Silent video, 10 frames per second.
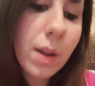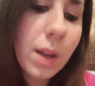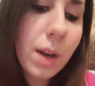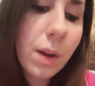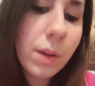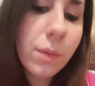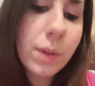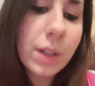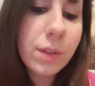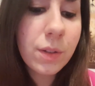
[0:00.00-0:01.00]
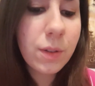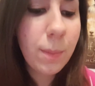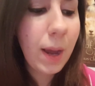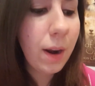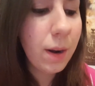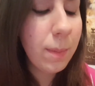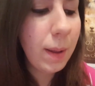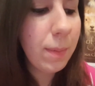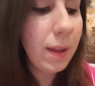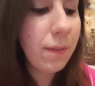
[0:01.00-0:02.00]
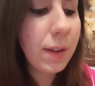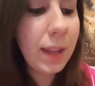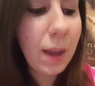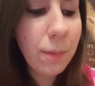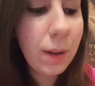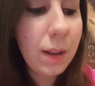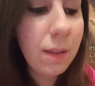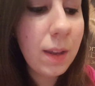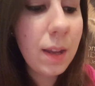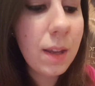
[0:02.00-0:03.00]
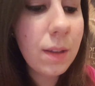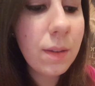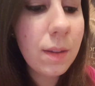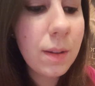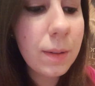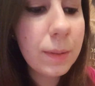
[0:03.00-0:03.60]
you know, you research about it or maybe even get one of these